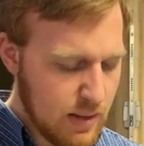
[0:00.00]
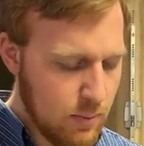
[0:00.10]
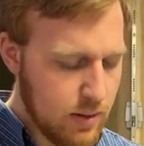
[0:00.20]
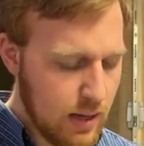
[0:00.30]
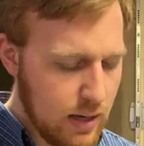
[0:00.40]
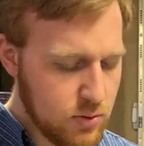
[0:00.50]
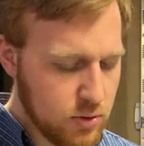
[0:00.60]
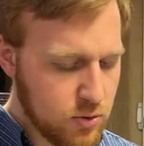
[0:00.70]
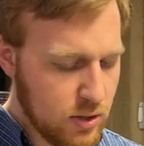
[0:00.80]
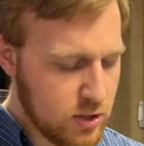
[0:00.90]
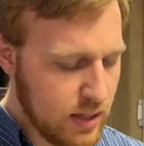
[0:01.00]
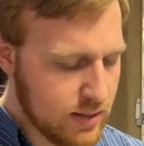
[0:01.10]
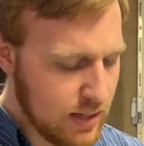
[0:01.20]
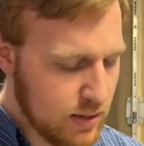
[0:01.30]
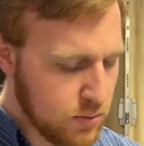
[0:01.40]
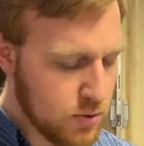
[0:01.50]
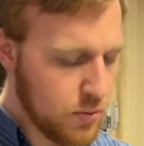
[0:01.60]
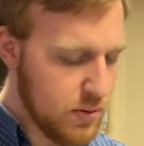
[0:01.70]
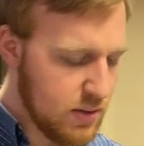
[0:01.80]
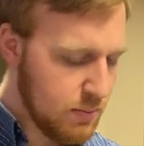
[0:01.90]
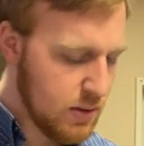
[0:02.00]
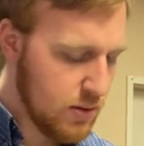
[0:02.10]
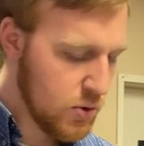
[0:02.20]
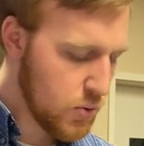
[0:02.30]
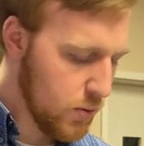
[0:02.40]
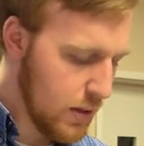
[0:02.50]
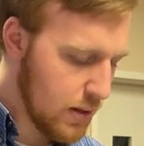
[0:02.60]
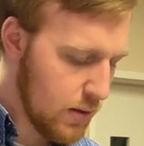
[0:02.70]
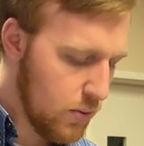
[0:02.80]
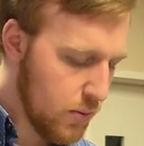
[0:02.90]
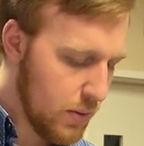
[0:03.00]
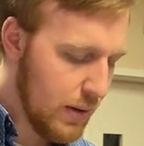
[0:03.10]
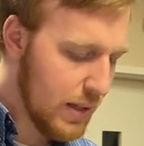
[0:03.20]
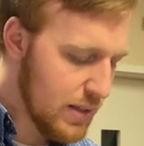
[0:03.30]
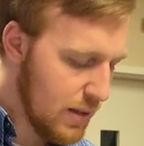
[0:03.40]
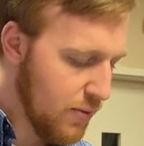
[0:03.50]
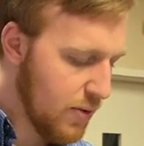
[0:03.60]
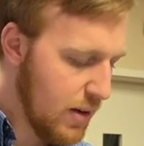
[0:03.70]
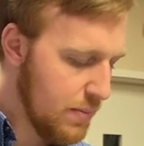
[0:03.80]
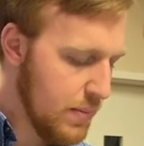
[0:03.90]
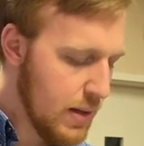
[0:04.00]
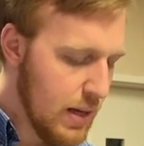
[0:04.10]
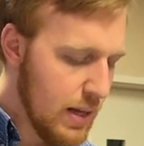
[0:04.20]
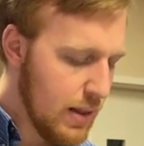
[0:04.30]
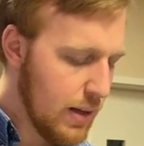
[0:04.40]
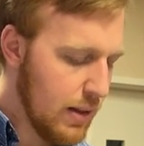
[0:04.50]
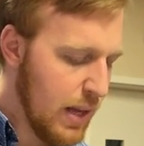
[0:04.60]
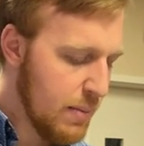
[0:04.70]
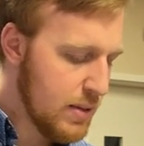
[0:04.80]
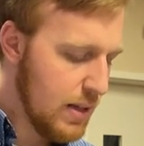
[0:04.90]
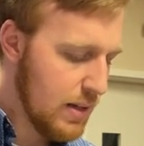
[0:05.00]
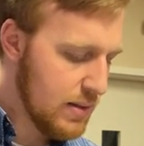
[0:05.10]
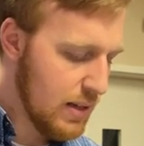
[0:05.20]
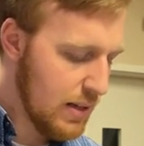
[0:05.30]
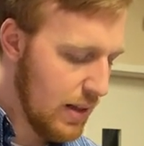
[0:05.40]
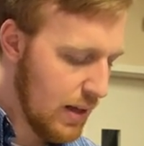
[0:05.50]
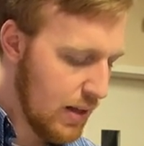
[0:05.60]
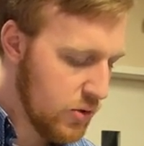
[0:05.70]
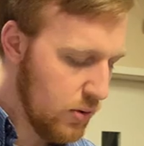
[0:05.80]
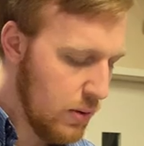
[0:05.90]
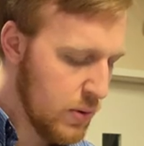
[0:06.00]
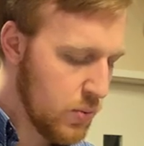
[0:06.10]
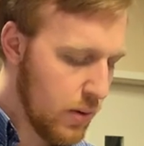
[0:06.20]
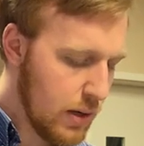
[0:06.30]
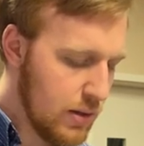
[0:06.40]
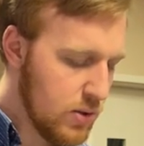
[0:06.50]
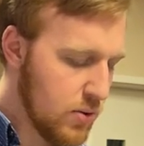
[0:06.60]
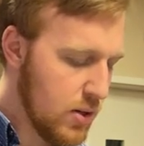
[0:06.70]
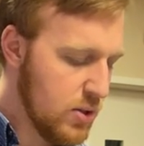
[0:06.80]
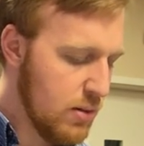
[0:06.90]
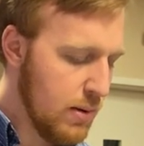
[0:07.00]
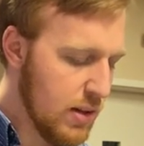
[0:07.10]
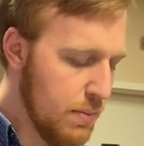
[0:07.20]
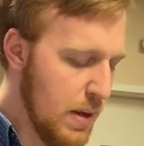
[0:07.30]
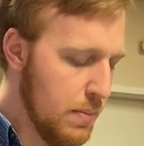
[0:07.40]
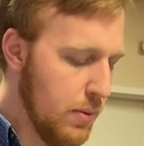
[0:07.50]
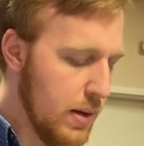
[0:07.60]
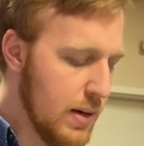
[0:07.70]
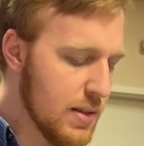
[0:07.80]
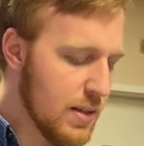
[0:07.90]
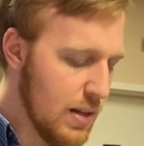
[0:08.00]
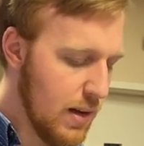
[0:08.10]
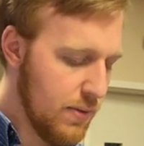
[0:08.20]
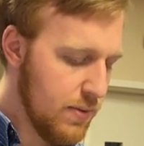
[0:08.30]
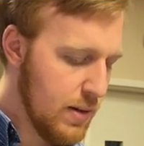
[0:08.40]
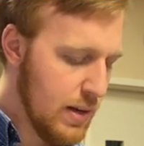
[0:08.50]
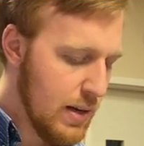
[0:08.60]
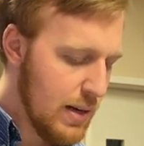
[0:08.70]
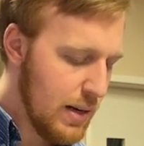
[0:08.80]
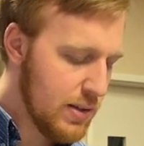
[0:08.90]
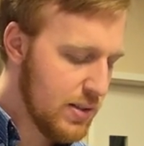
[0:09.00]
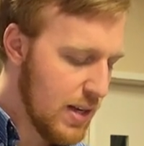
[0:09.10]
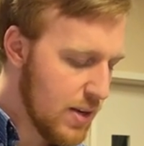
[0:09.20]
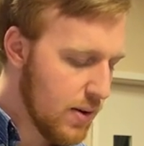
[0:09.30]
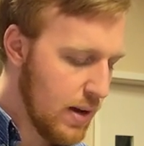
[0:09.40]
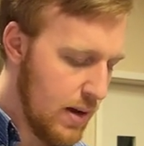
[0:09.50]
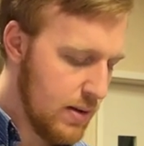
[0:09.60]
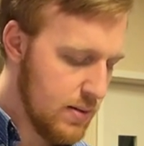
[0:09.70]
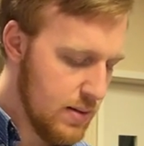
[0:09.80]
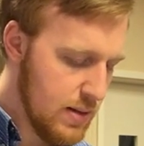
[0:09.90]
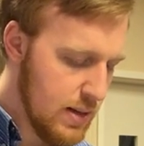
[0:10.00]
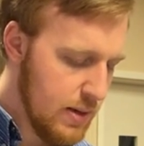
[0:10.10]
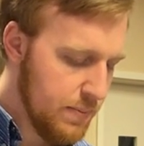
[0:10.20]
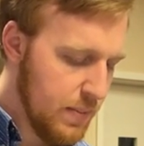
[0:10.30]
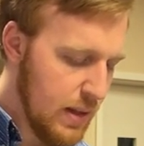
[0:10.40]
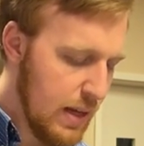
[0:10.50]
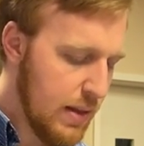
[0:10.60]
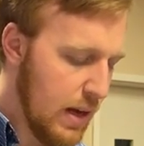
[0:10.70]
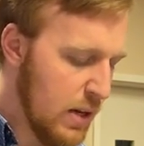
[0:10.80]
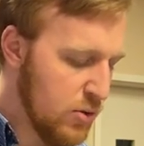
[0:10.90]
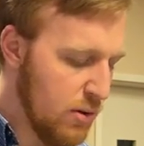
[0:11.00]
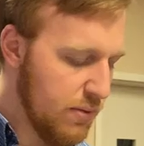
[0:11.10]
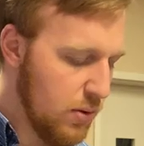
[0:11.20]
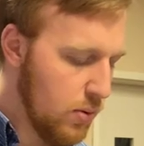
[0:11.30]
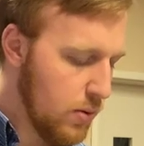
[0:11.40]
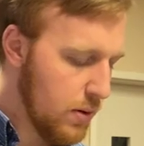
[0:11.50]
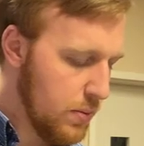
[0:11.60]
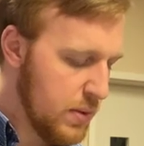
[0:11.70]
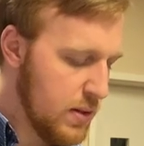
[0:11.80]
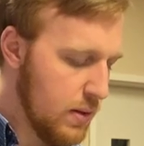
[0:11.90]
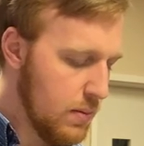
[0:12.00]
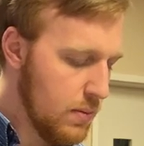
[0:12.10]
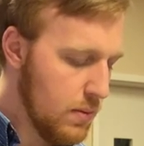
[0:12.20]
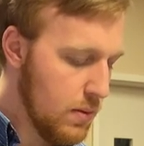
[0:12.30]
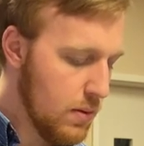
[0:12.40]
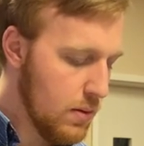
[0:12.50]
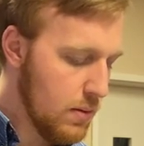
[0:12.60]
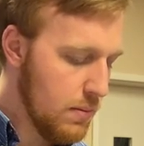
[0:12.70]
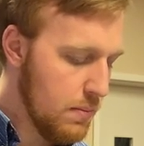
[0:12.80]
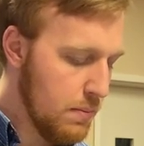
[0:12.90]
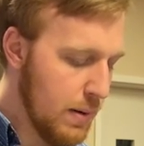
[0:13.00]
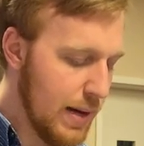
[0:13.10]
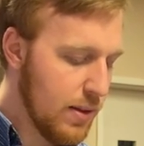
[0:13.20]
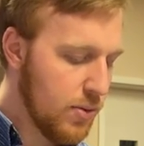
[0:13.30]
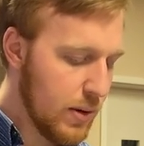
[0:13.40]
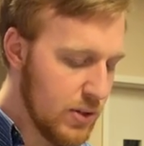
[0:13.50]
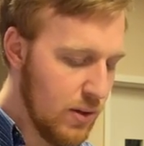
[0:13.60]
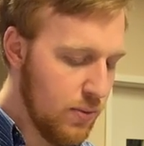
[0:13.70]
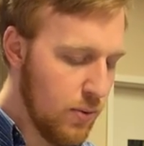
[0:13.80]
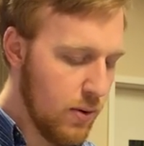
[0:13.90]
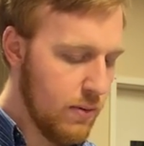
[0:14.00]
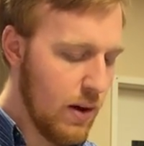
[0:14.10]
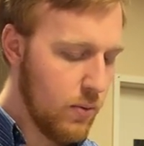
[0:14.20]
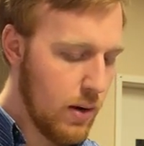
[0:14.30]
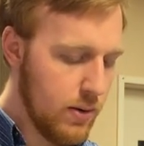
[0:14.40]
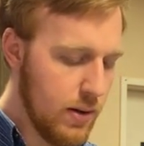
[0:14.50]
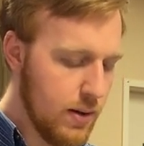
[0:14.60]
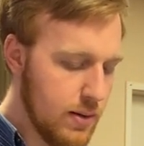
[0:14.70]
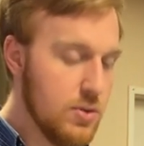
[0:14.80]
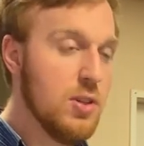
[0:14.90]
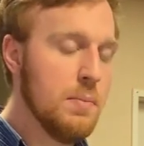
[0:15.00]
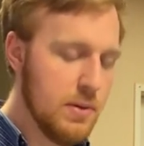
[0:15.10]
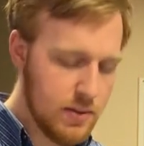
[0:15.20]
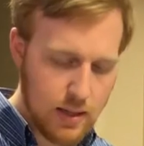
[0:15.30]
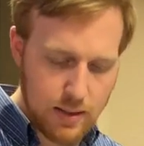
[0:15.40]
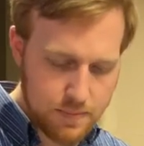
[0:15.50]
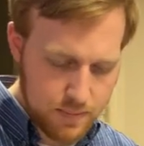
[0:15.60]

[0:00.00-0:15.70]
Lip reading: And when the angel stretched out his hand toward Jerusalem to destroy it, the Lord relented from the calamity and said to the angel who was working destruction among the people, it is enough. Now stay your hand. And the angel of the Lord was by the threshing floor of Arauna the Jebusite.